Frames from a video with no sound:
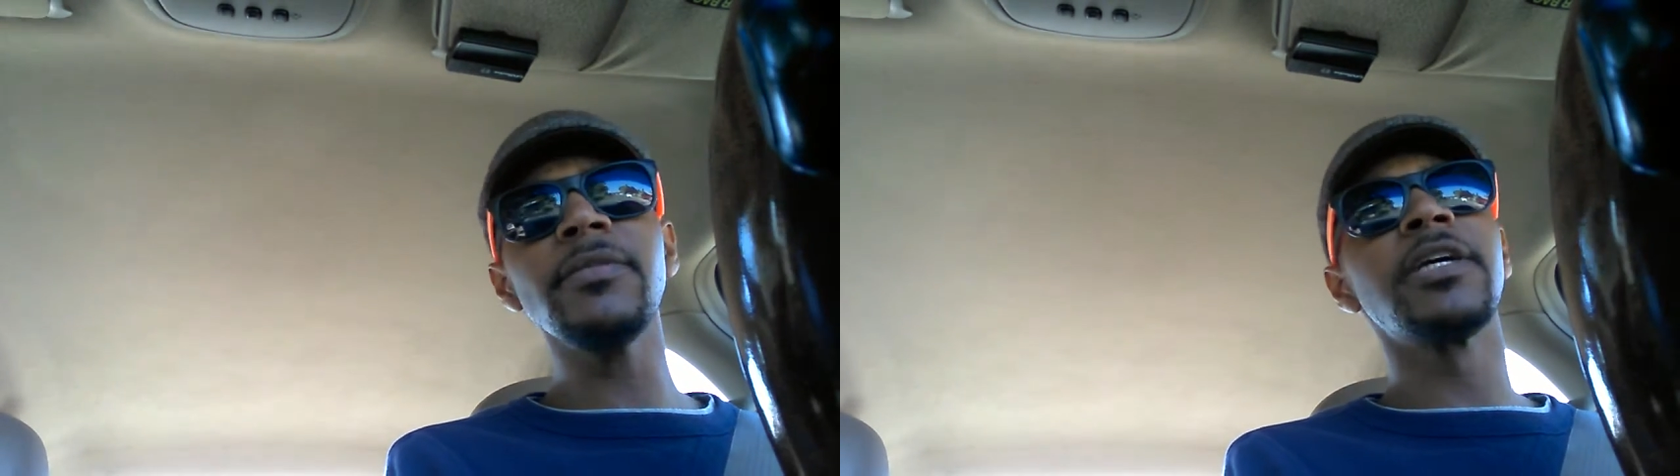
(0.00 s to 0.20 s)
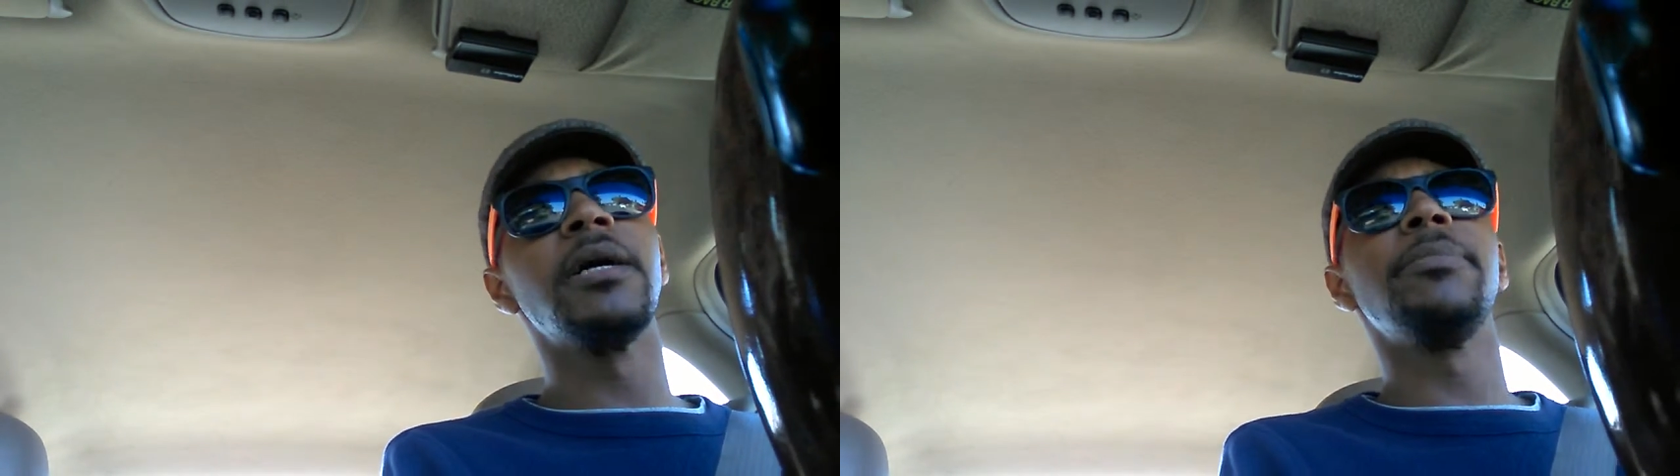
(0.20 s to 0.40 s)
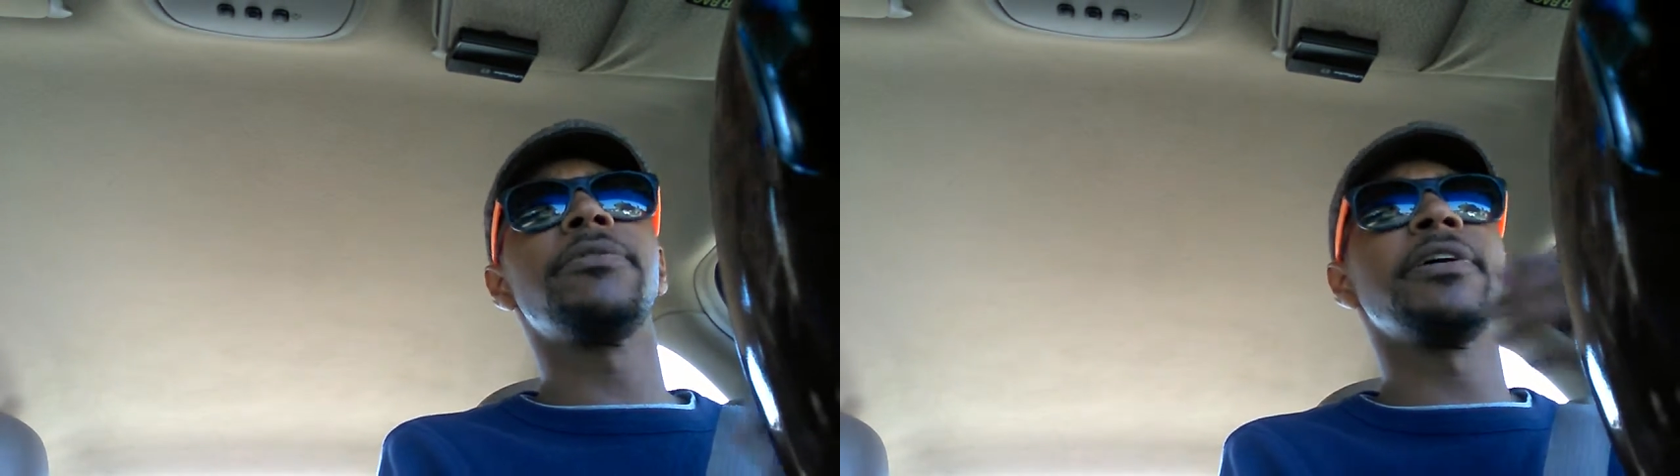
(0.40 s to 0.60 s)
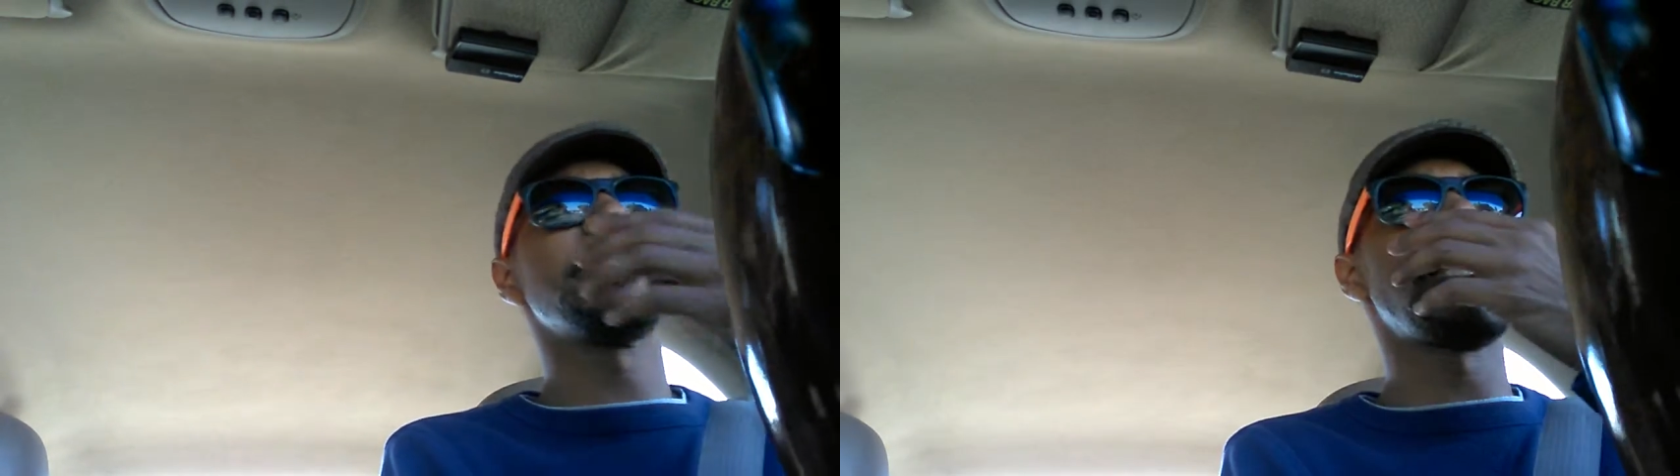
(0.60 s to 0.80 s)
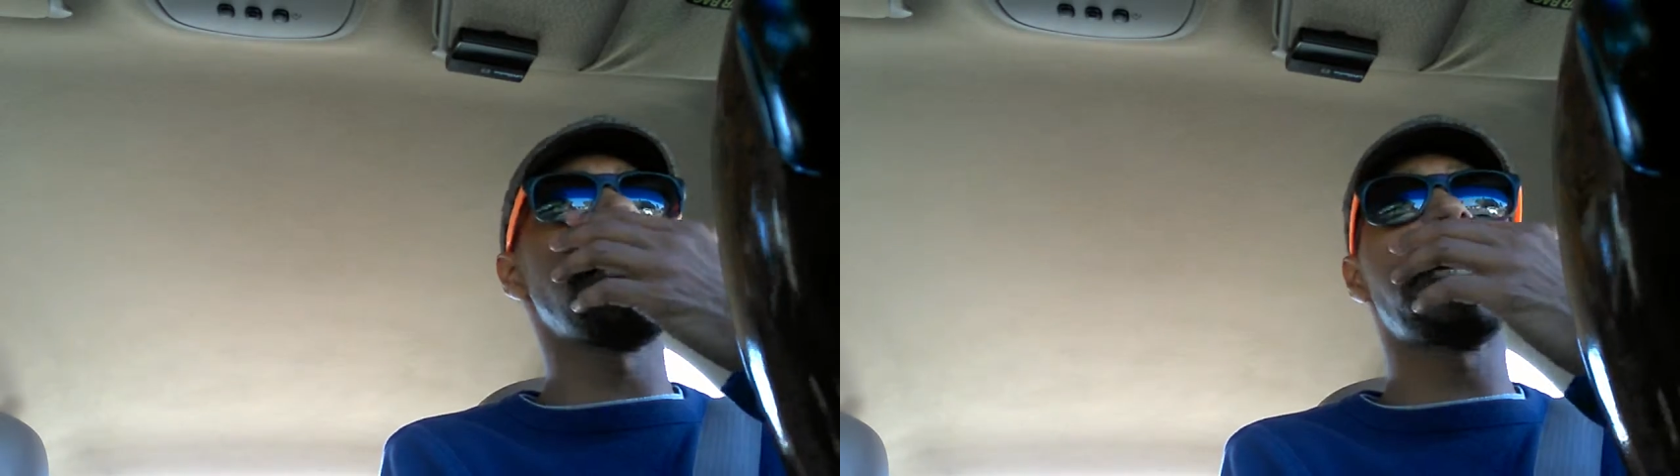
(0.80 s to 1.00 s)
A couple things
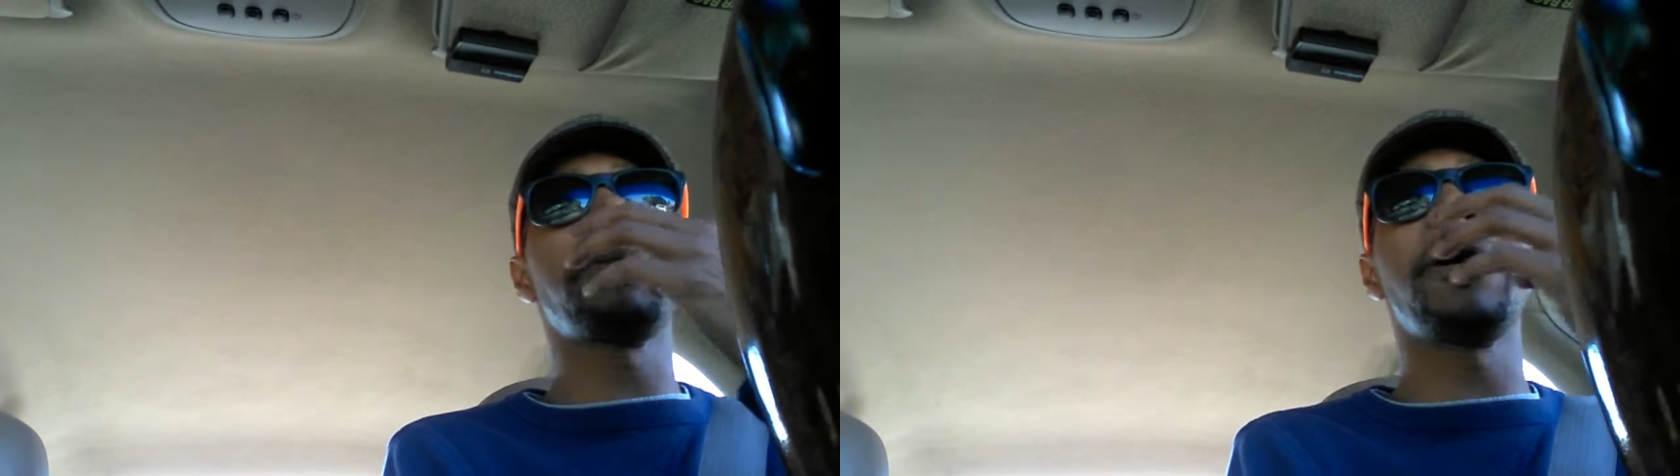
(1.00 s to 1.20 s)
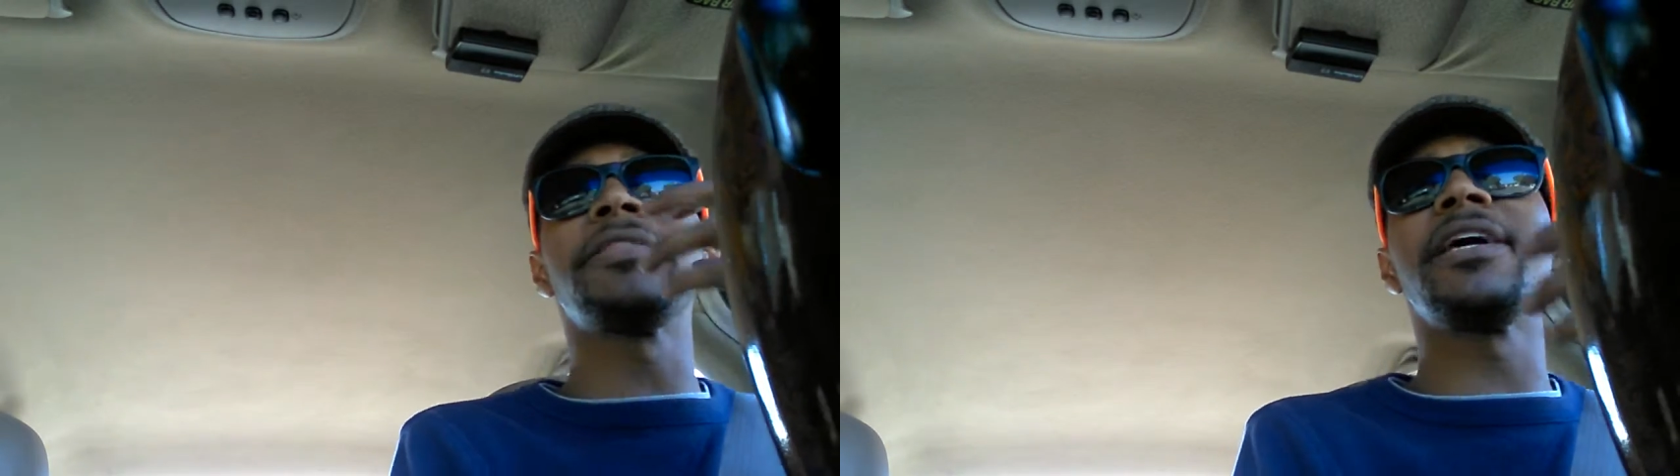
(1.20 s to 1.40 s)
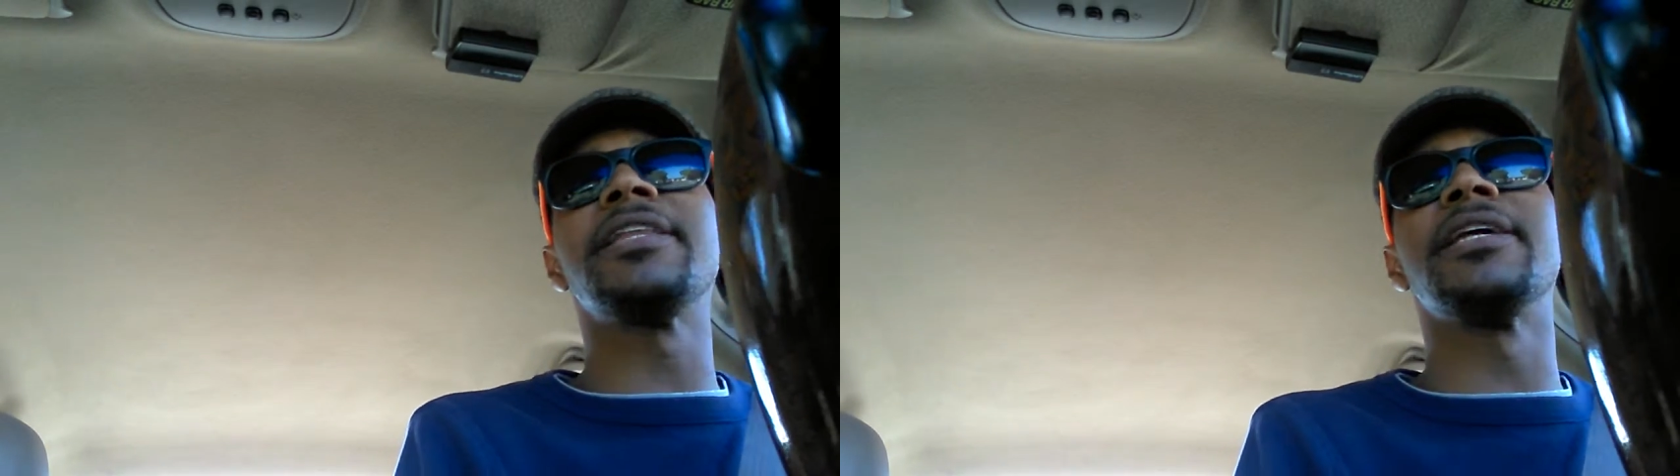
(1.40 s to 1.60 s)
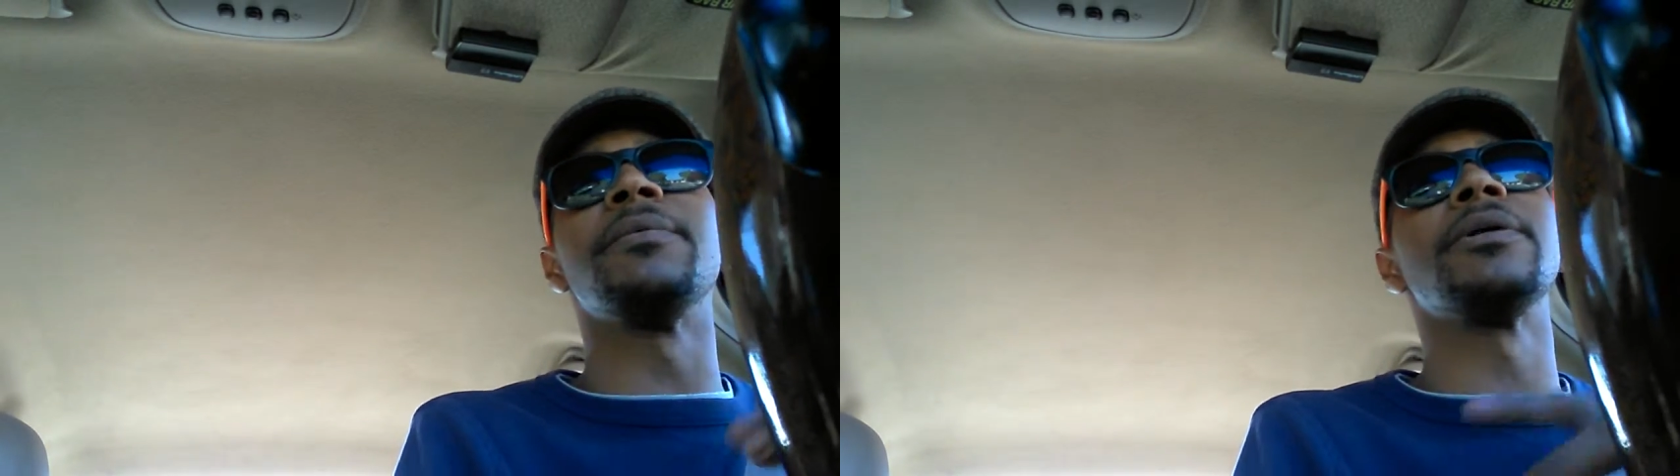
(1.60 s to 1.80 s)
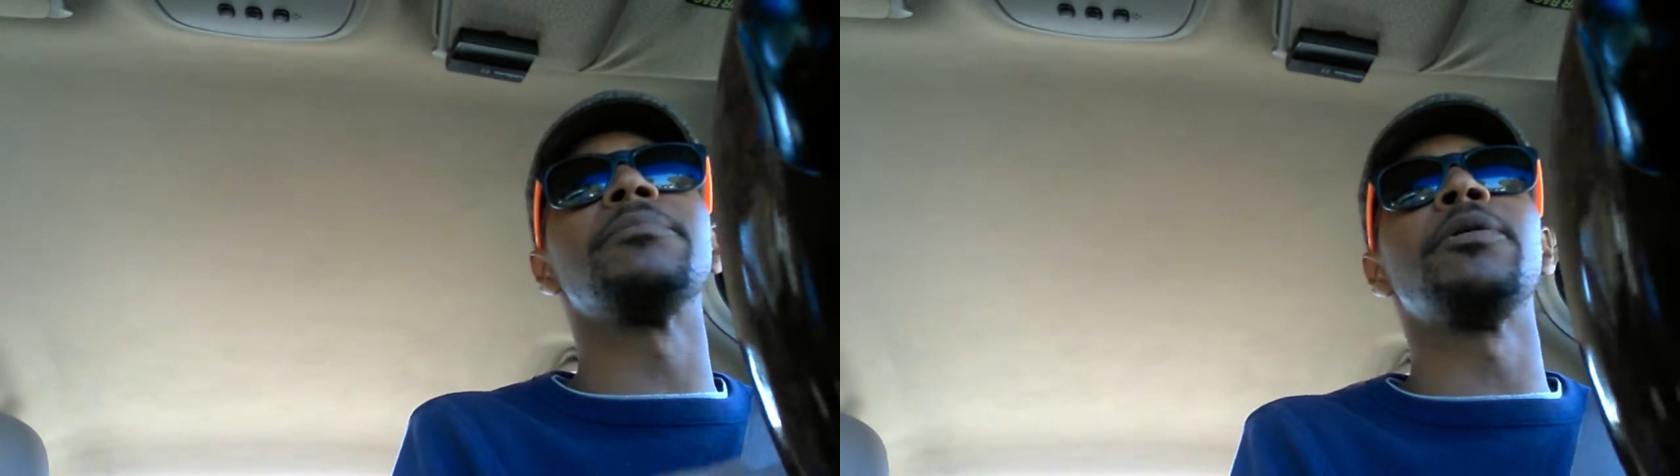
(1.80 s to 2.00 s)
I like about that I
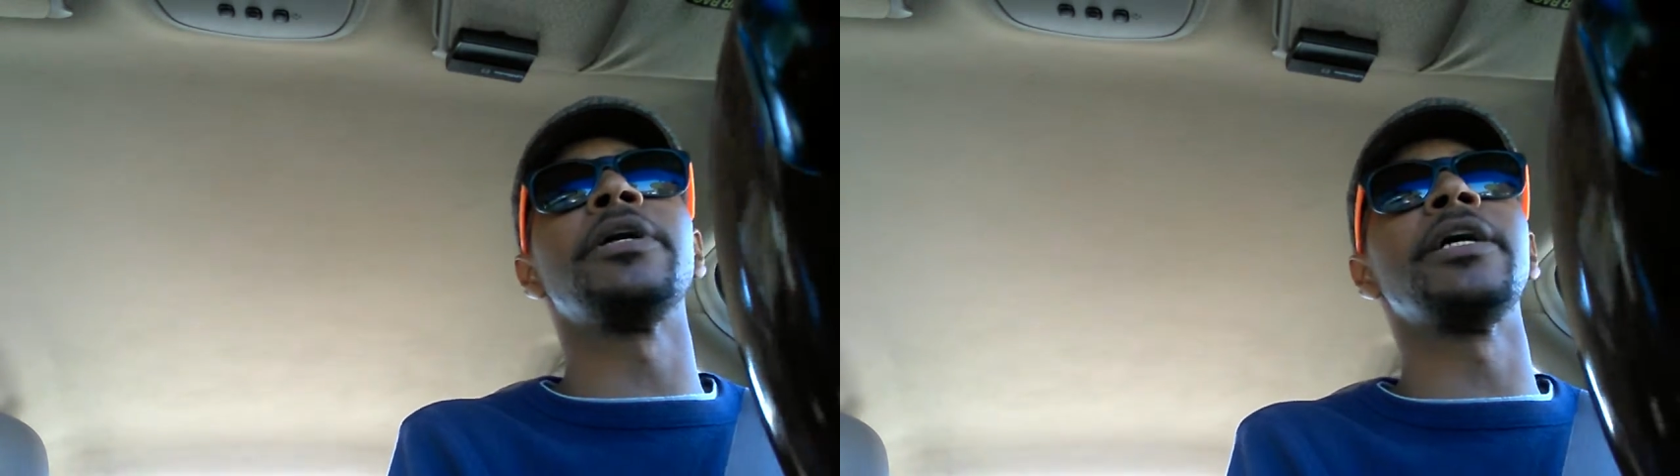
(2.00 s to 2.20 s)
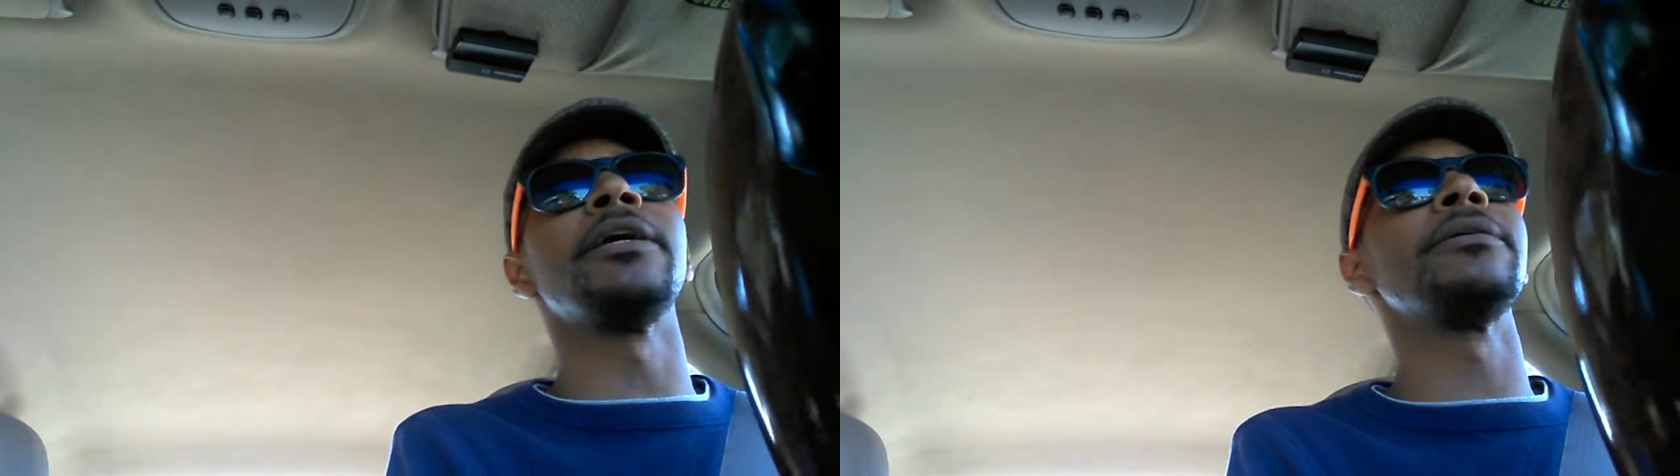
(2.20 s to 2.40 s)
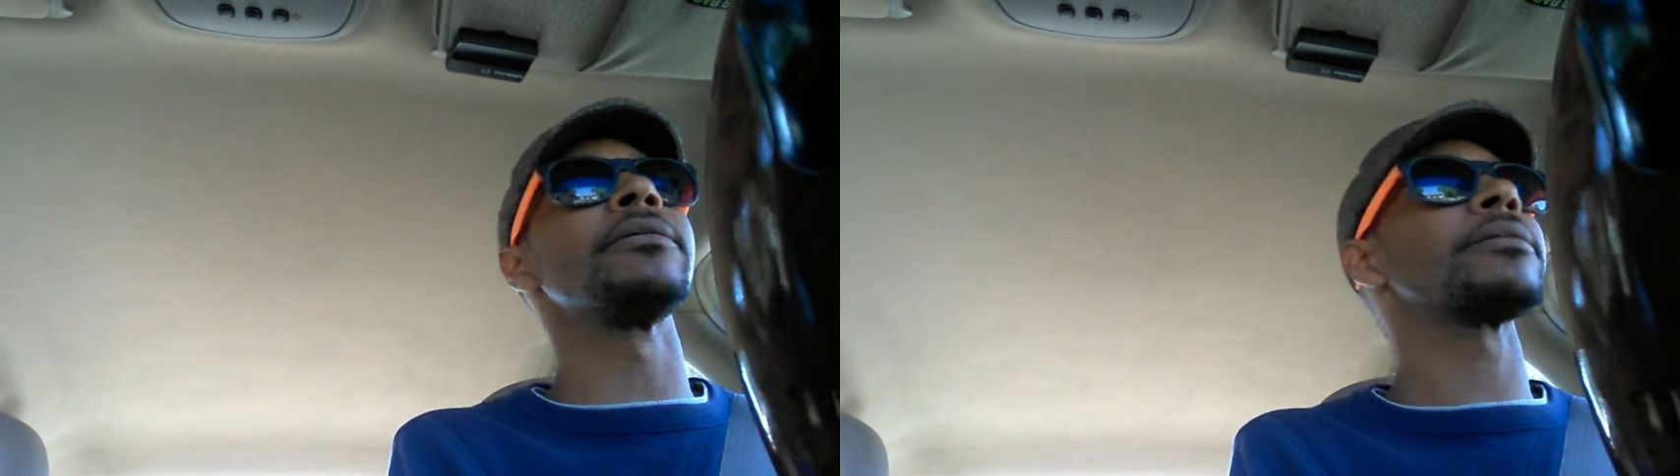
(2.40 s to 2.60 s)
want to point out.